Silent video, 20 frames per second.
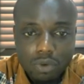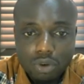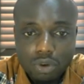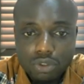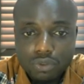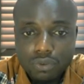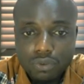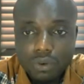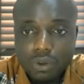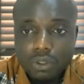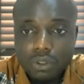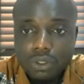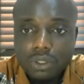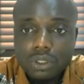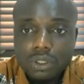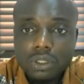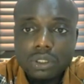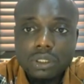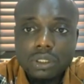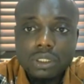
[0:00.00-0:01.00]
Oxford.
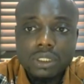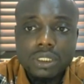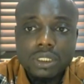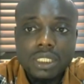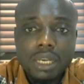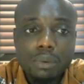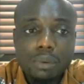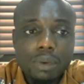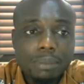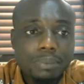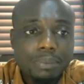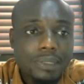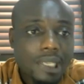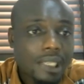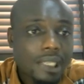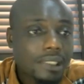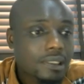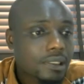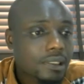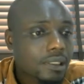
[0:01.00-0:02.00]
This is their website,